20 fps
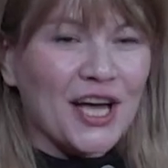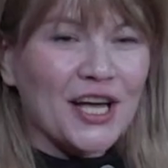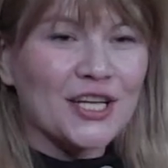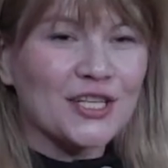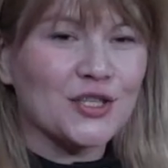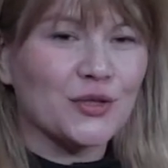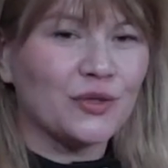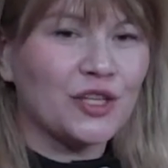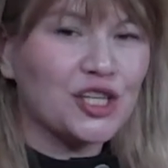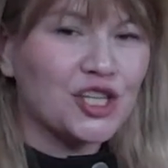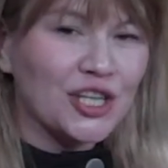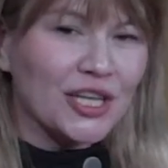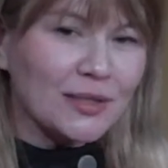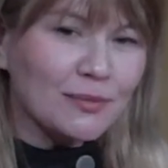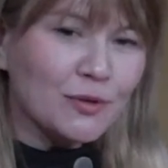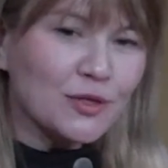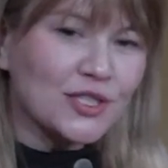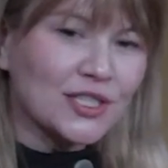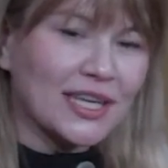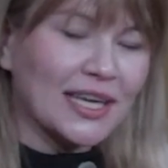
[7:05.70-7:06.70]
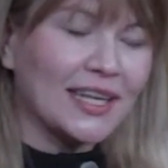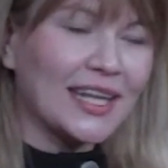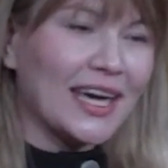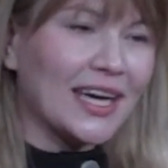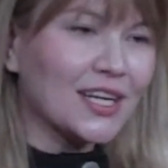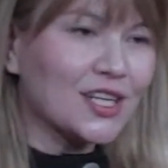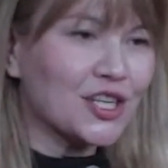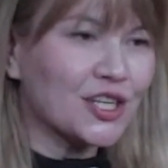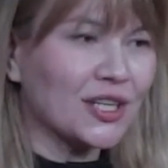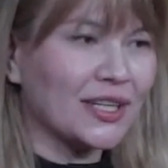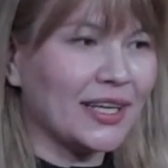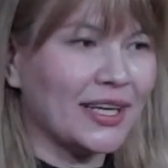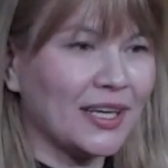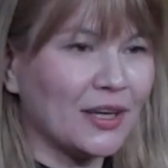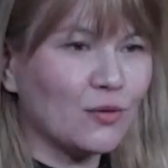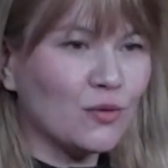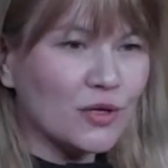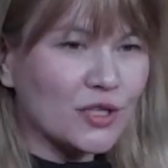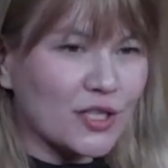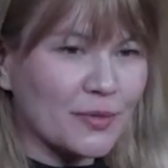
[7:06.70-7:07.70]
So the chatbots can actually
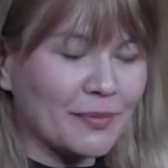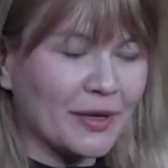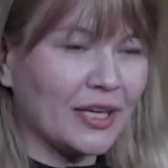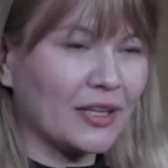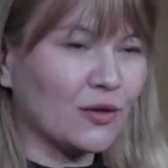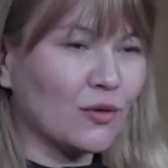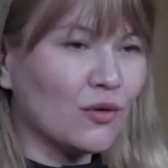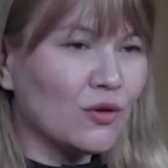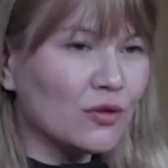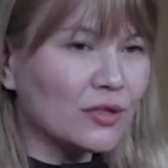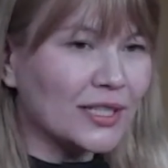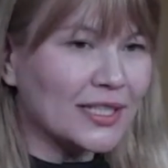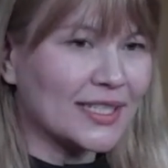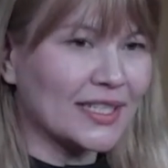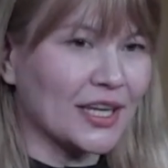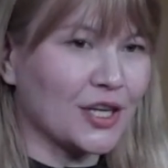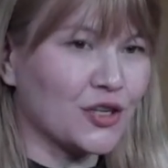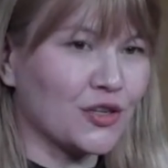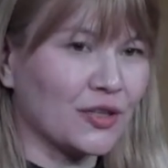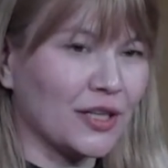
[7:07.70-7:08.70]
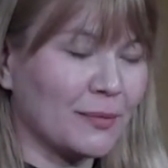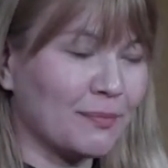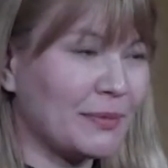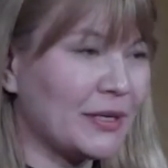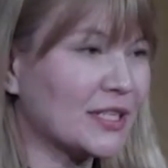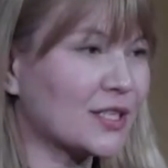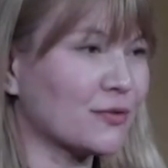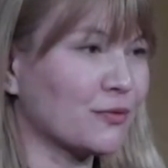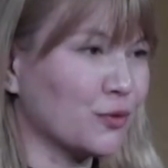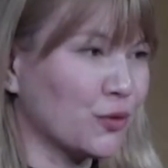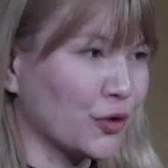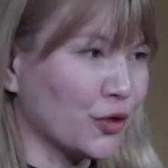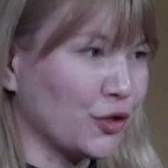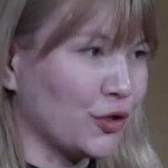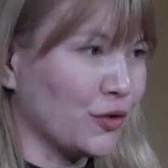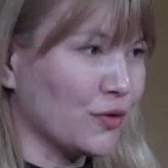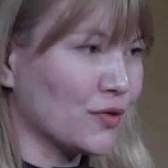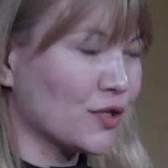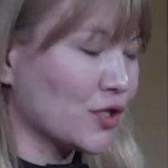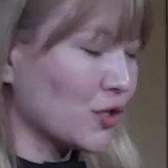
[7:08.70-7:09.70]
automate all the scheduling piece for
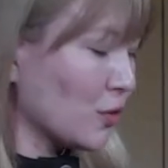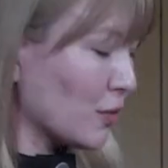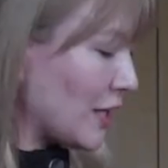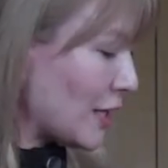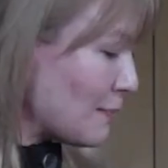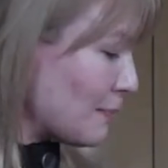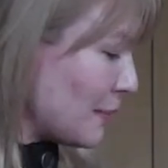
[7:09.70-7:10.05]
you. So that